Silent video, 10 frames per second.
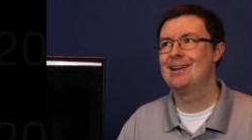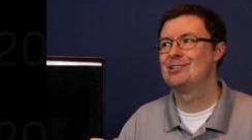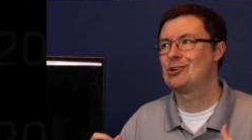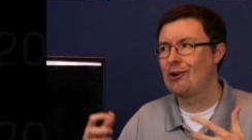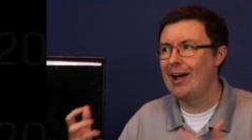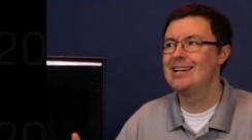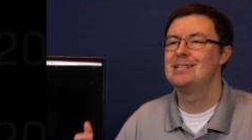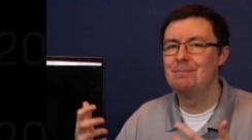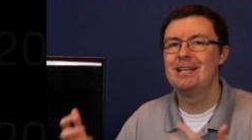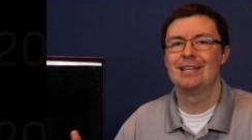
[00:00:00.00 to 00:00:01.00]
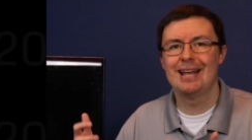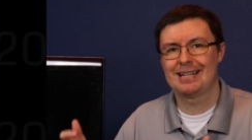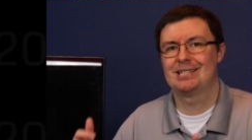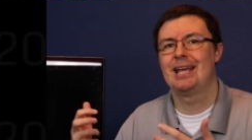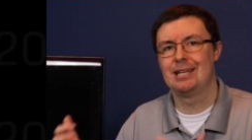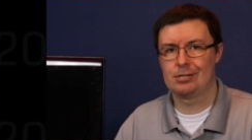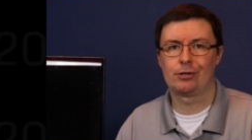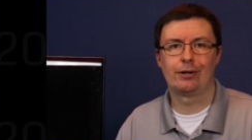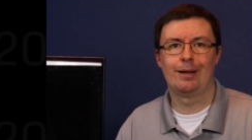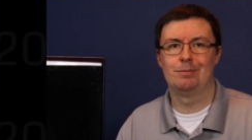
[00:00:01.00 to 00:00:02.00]
trying to be the next
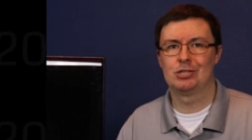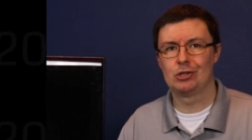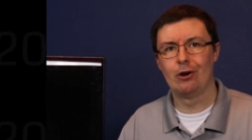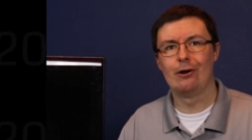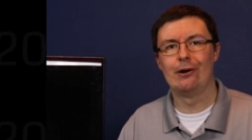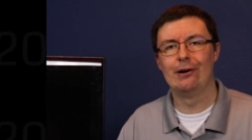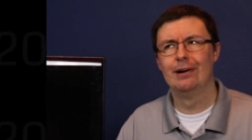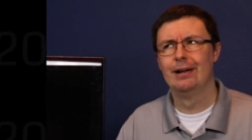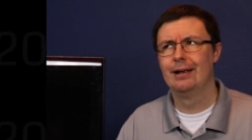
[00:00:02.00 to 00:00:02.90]
Instagram star,